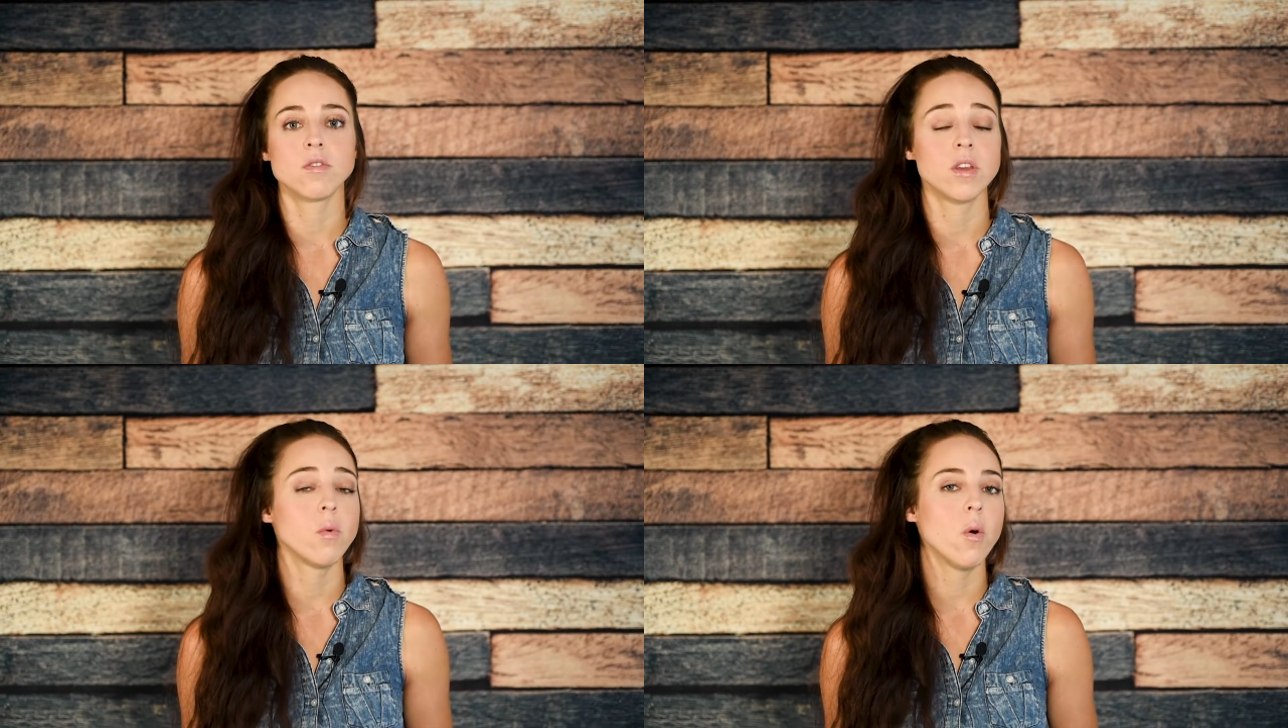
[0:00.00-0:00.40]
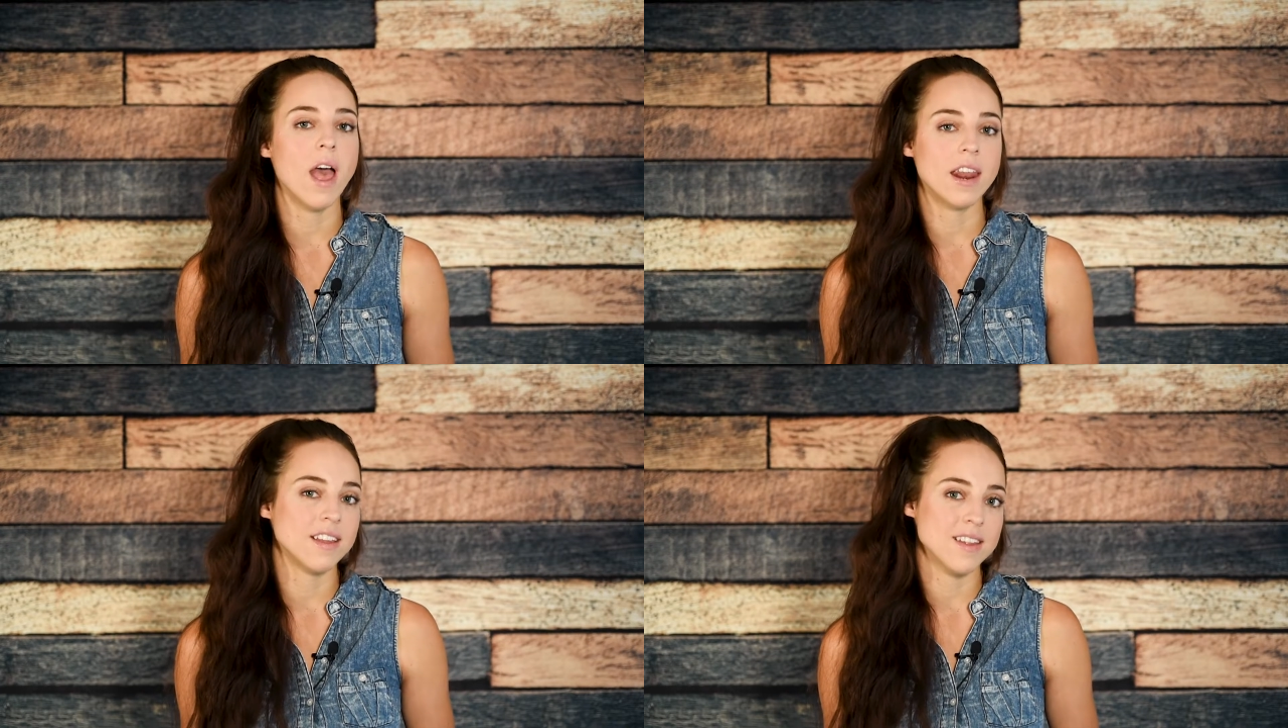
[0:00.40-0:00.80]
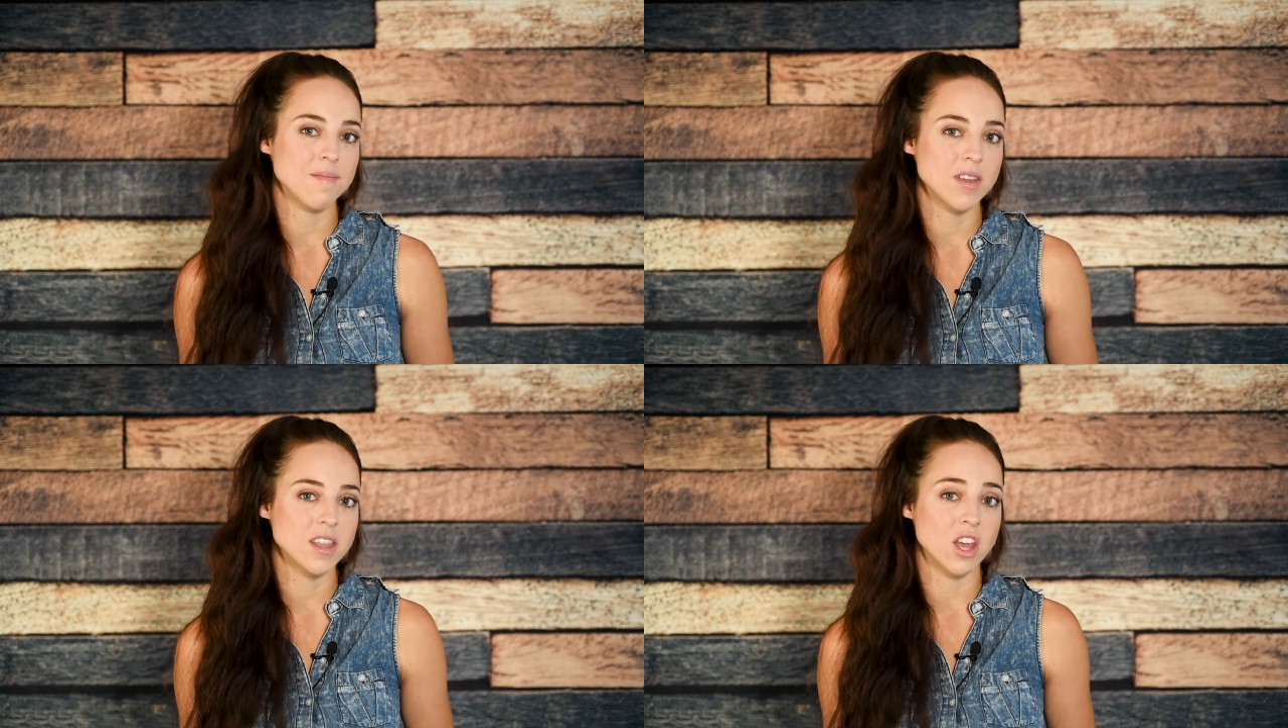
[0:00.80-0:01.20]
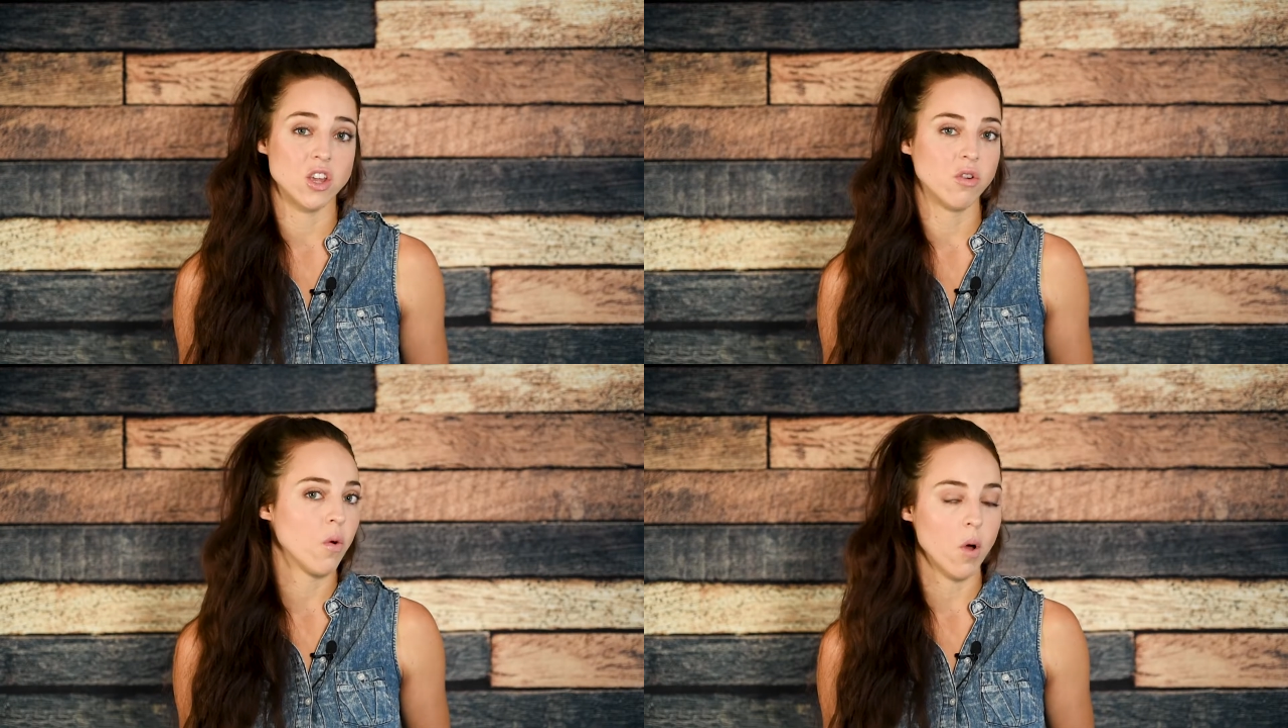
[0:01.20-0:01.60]
So they won't edit something that
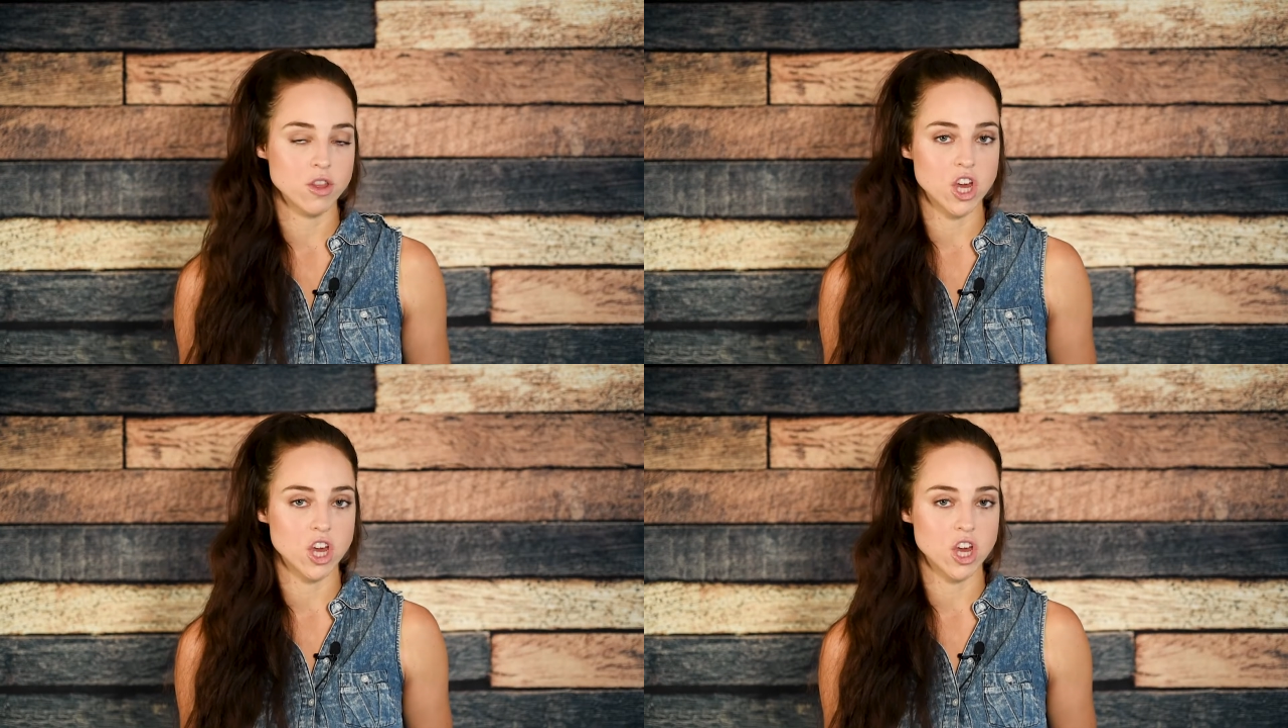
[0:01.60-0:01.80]
you don't want